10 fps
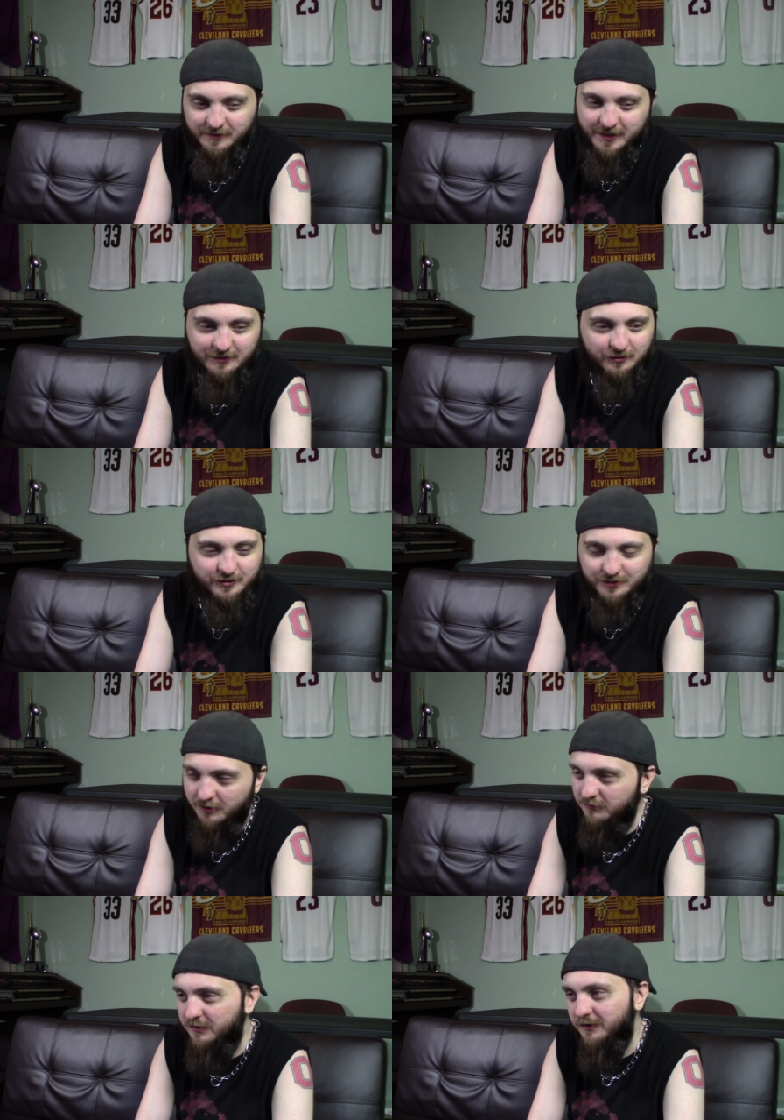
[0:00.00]
It looks
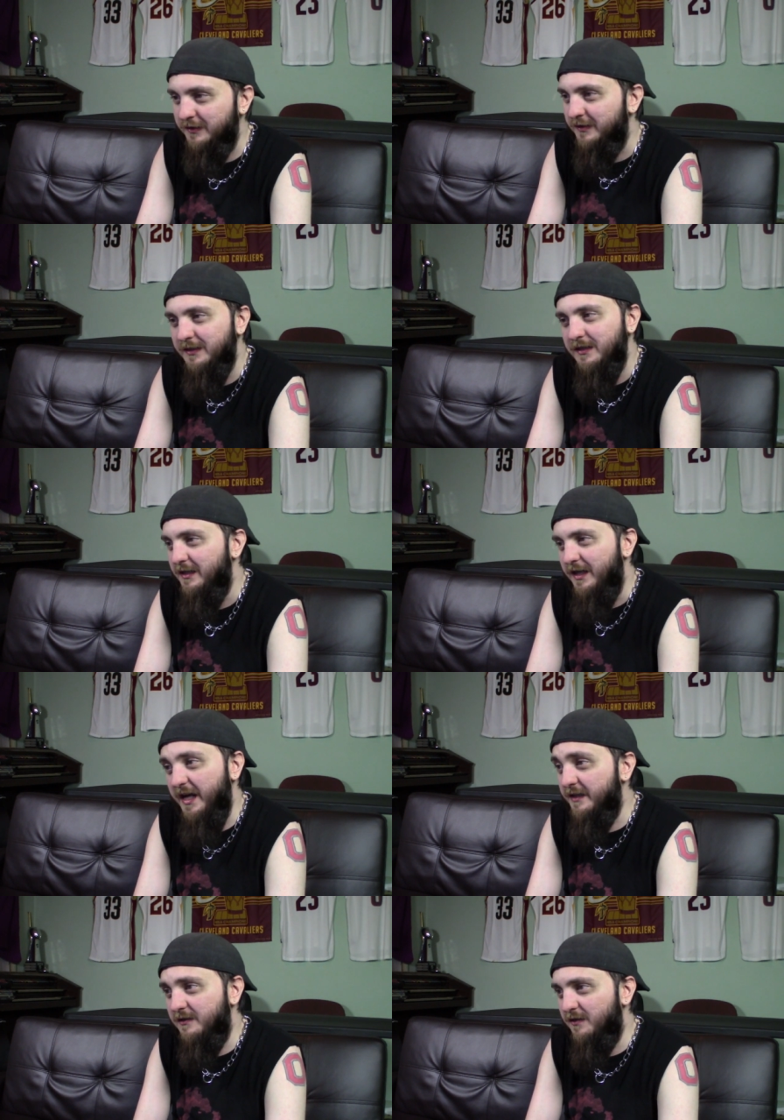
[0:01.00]
so good.
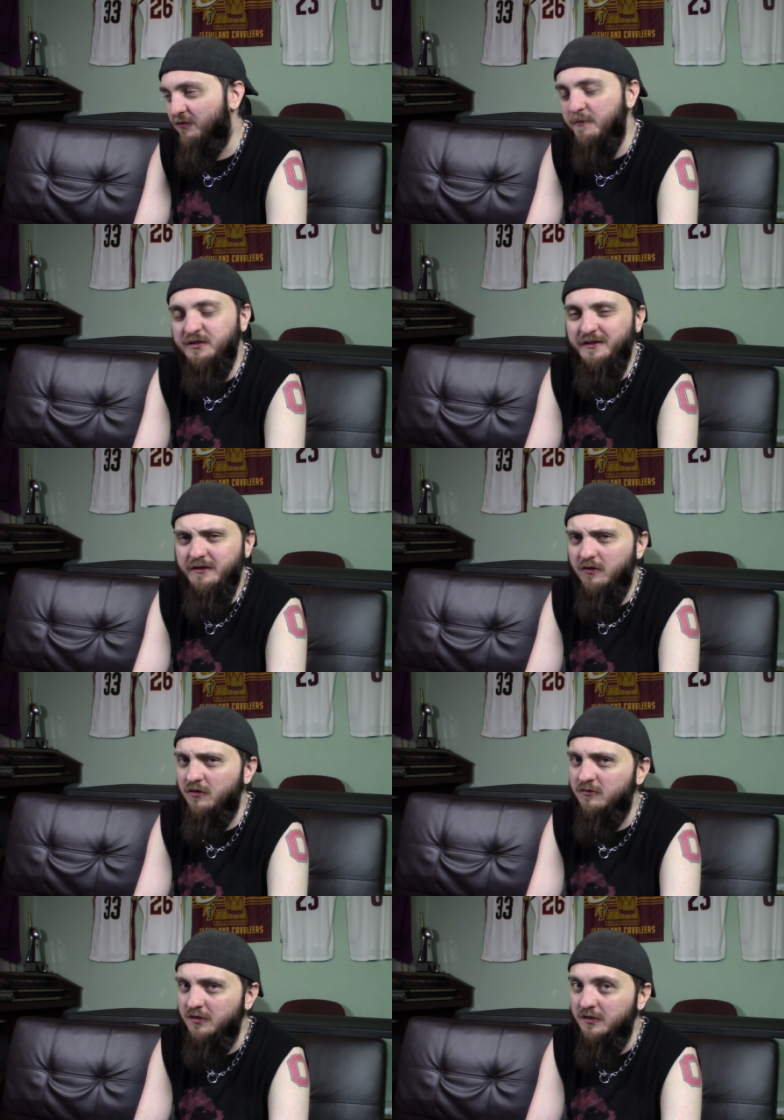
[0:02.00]
And uh, Rob De
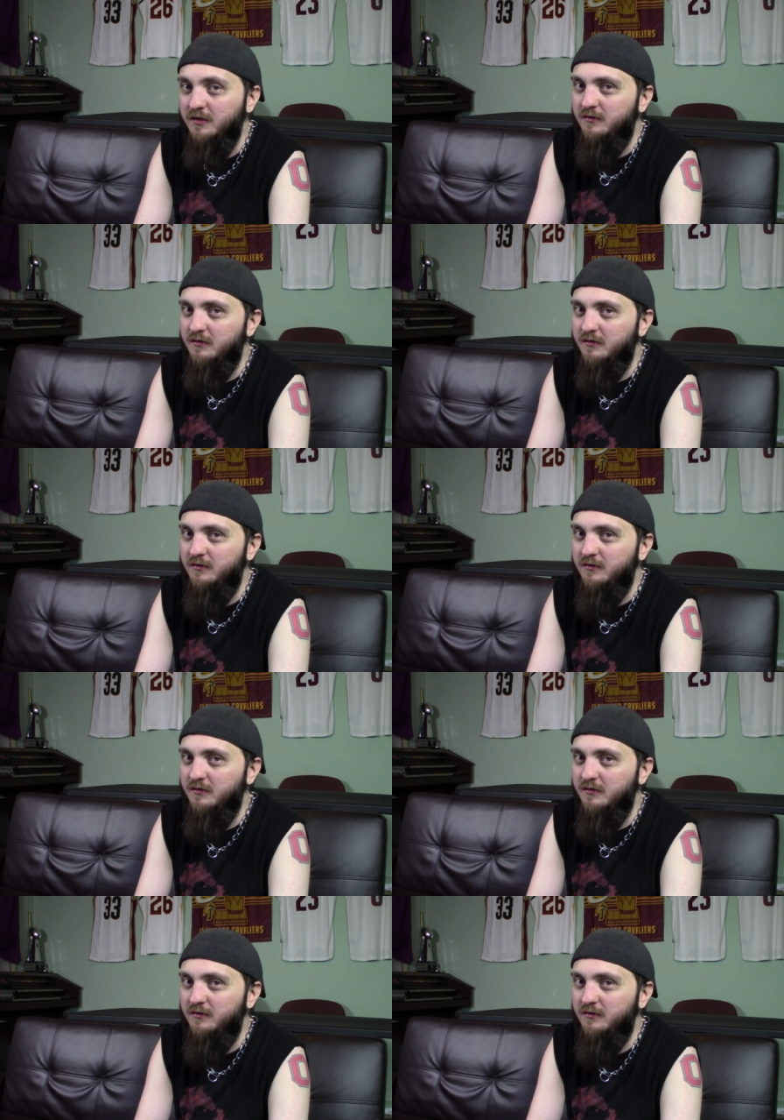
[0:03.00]
Niro